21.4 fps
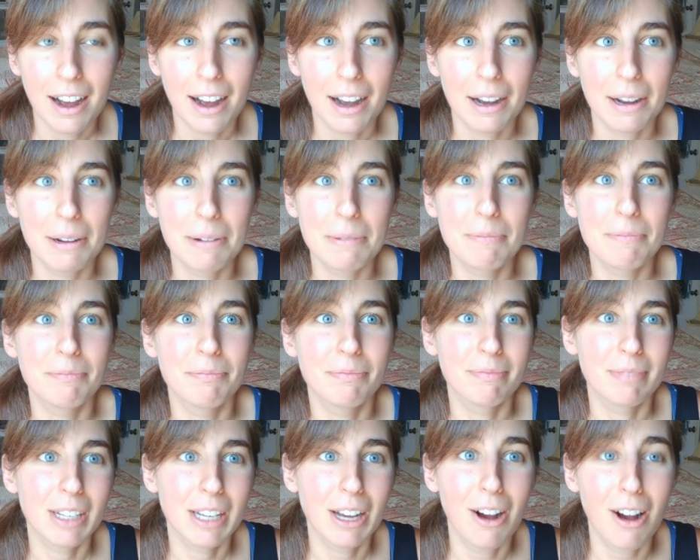
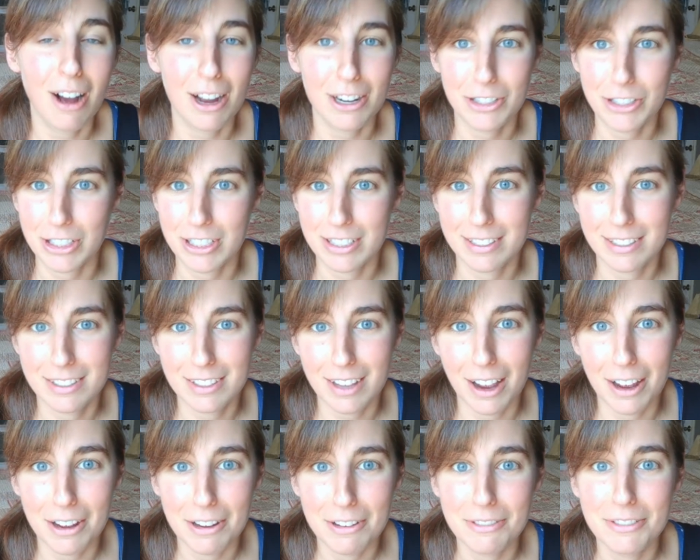um, cautious
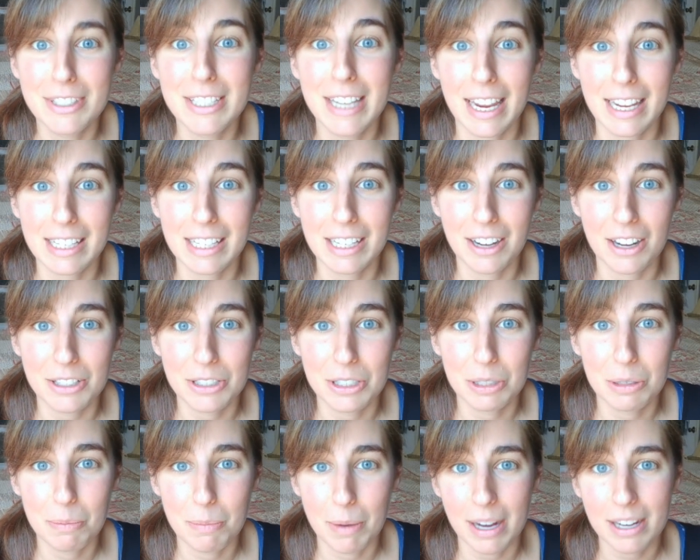of taking on
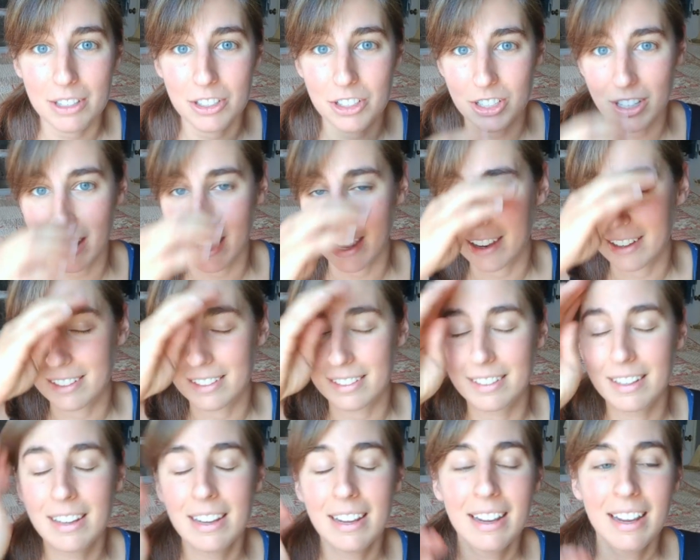too much and.